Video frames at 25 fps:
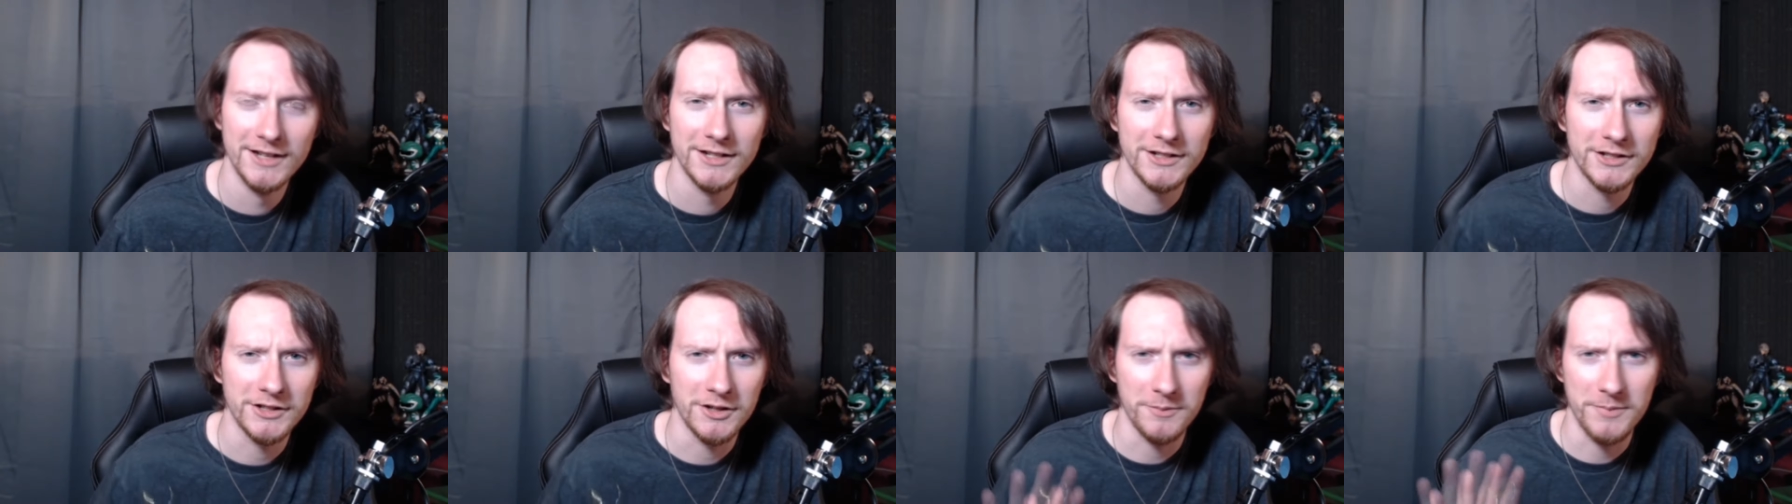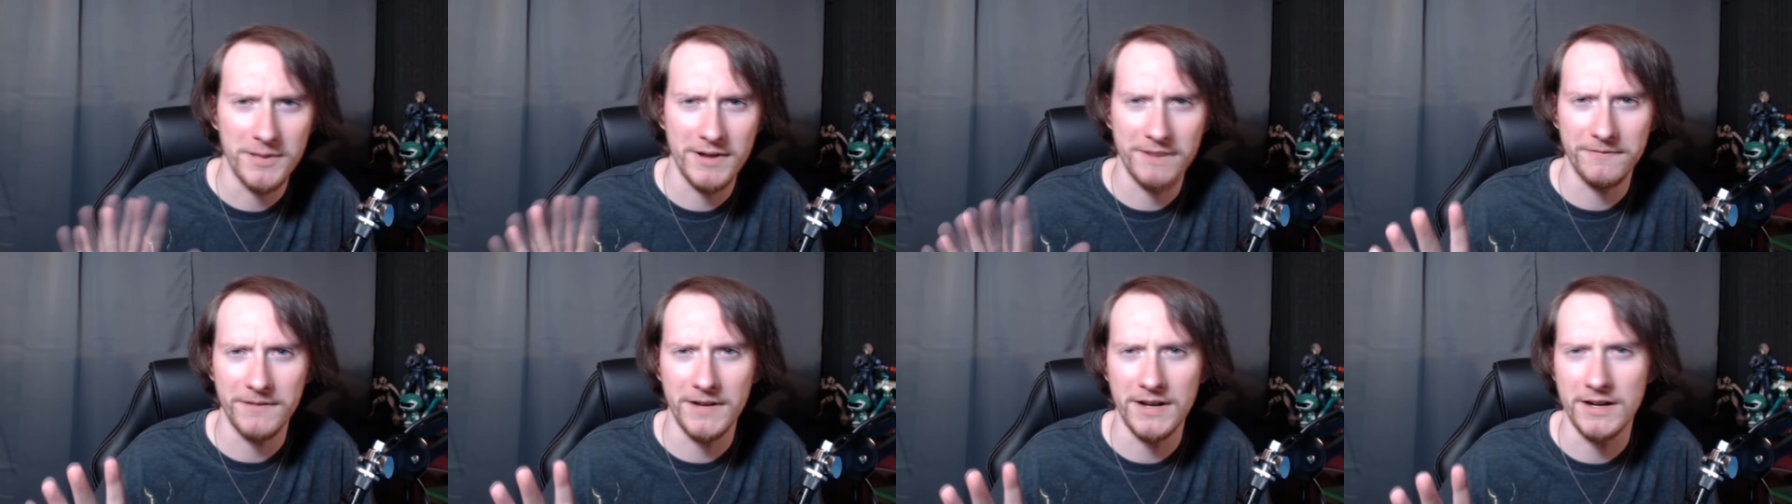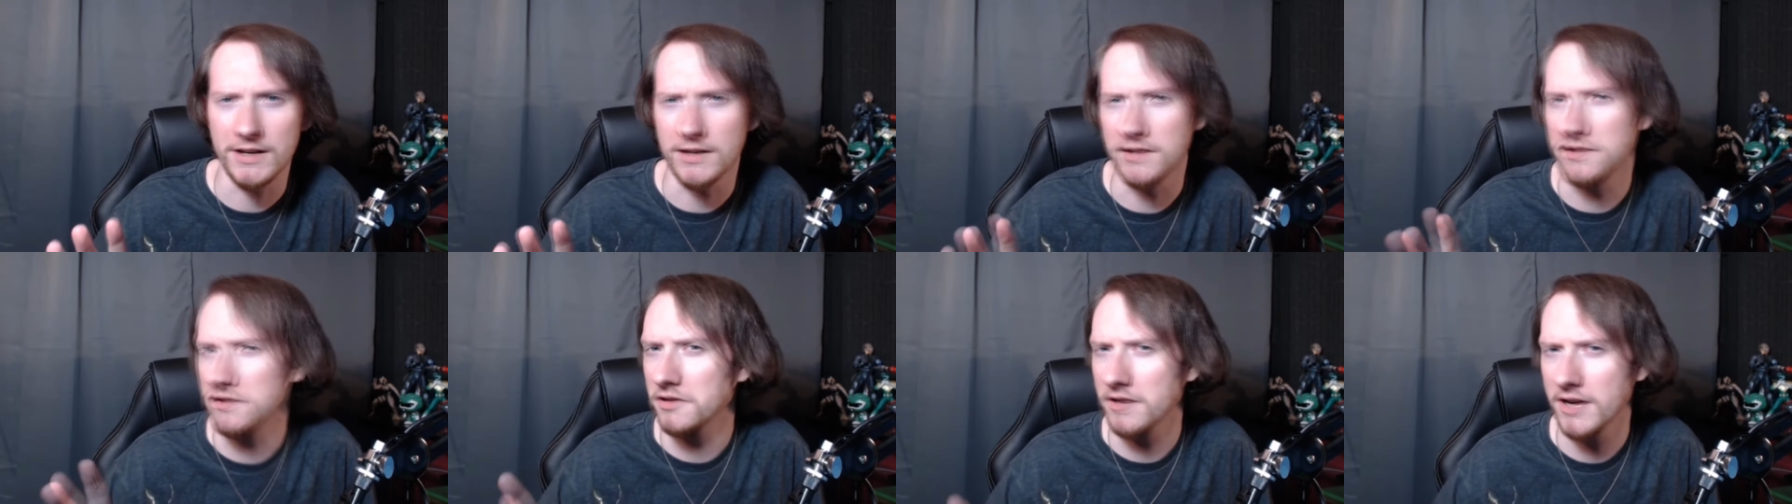don't be
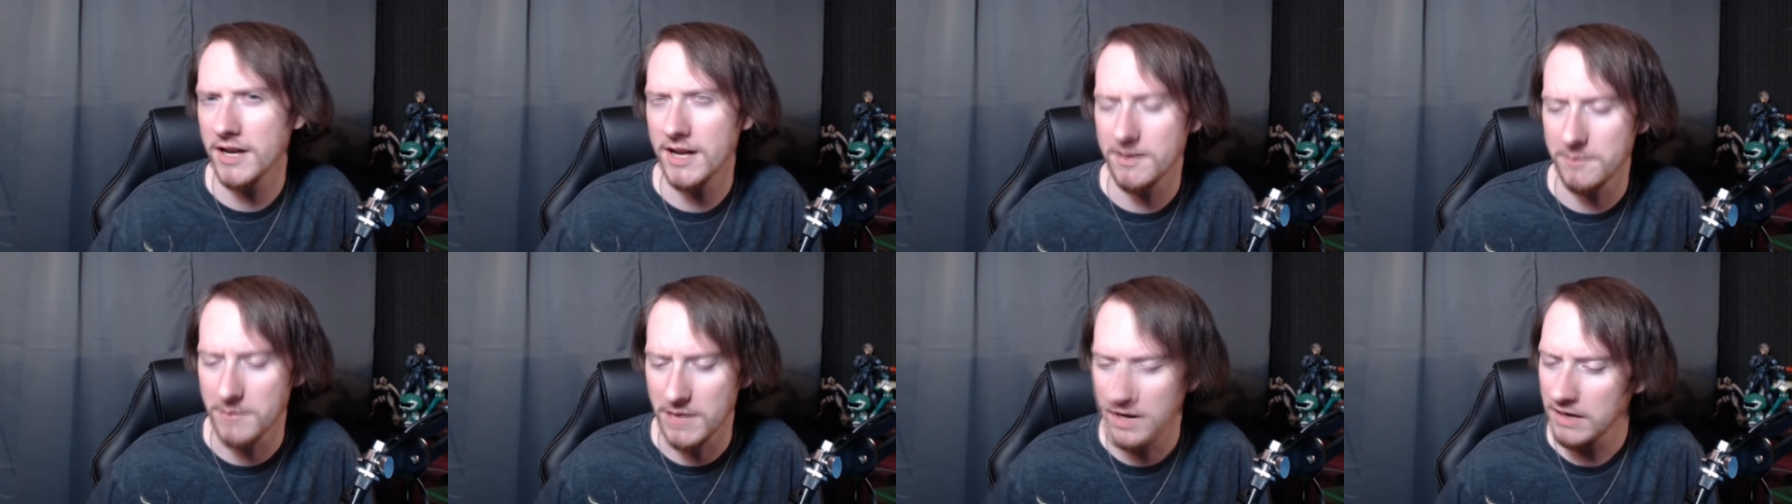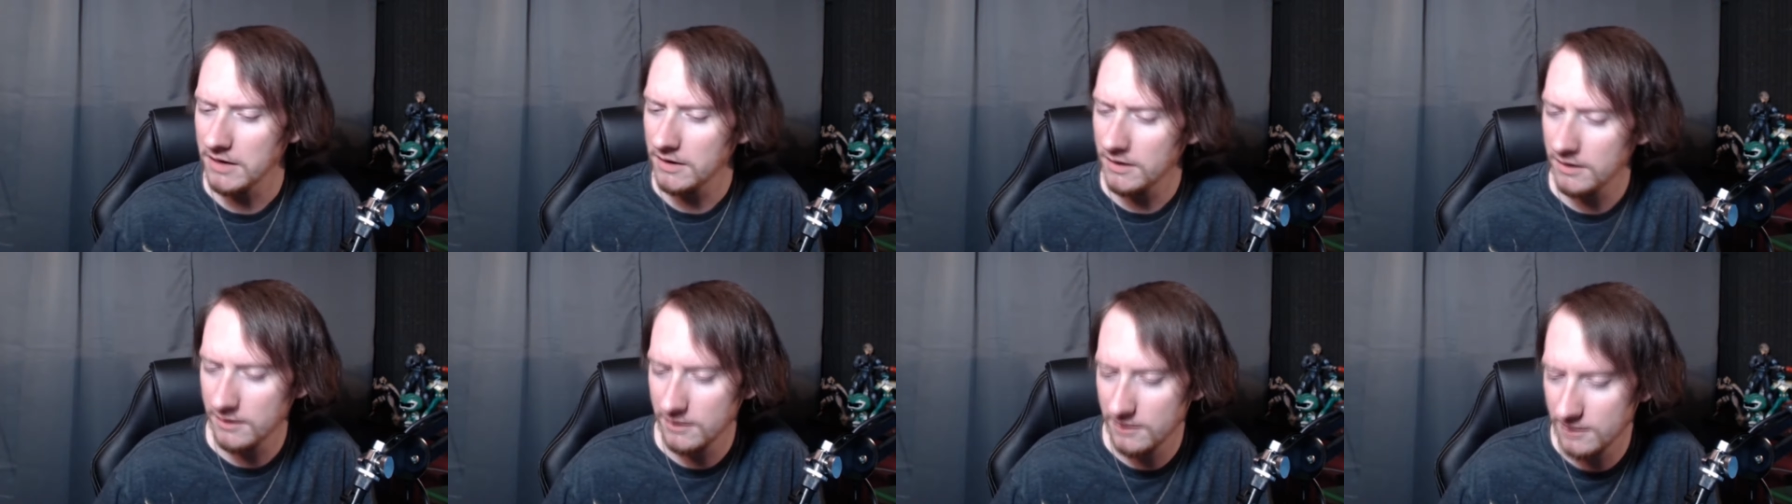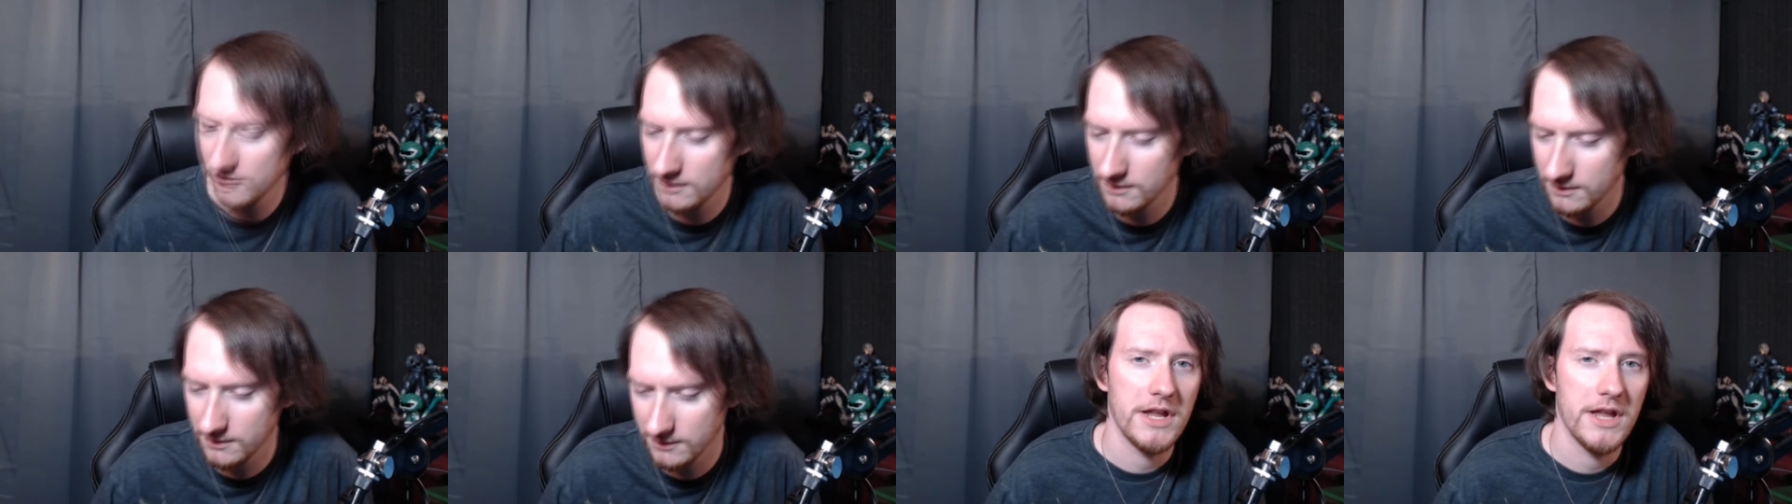offended. Don't hate me.
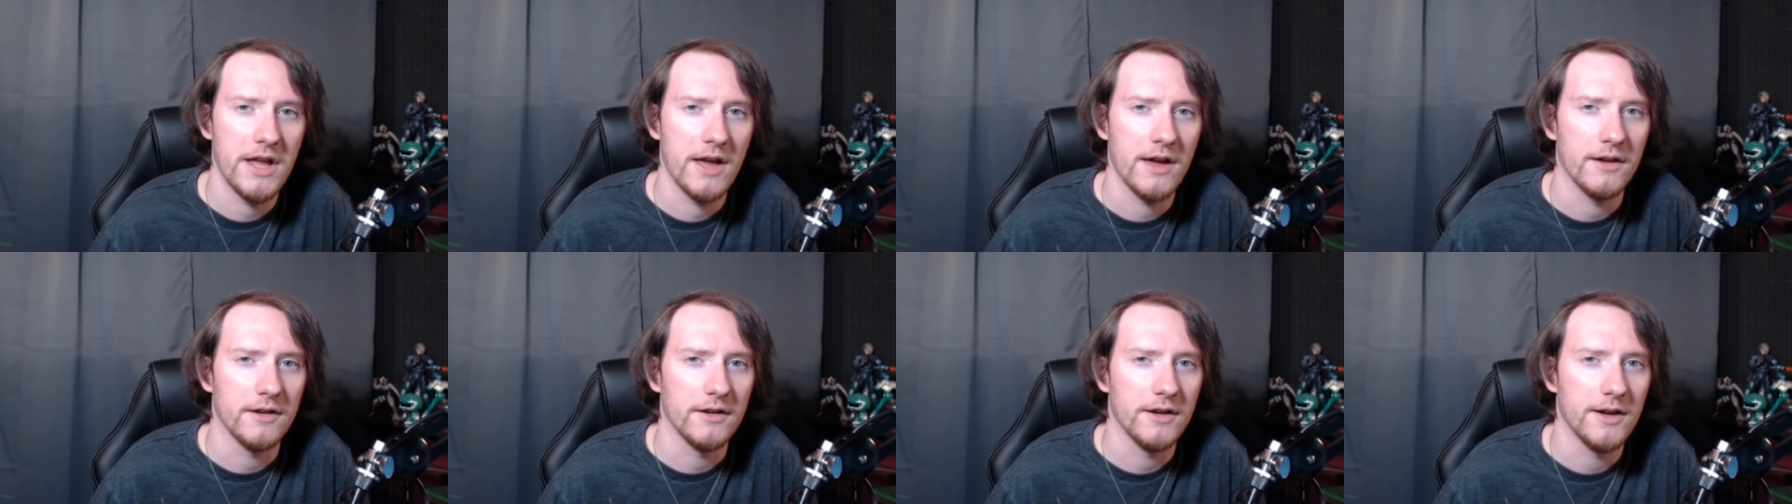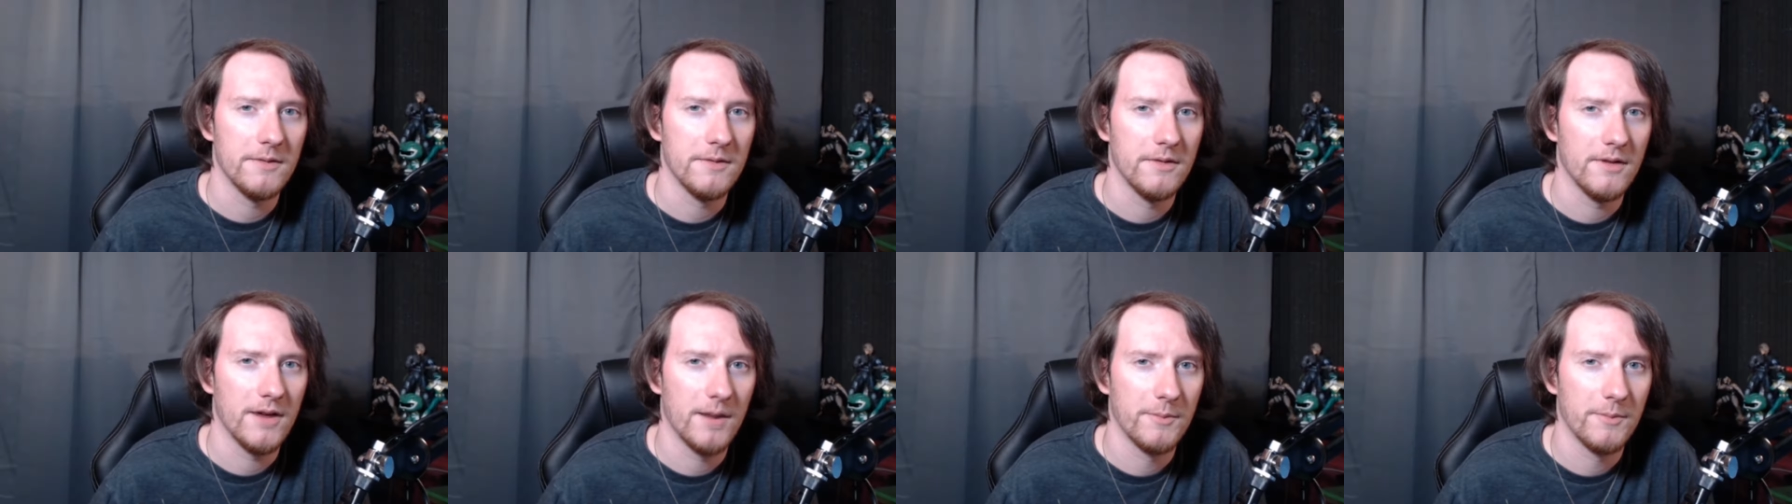But yeah, I'm,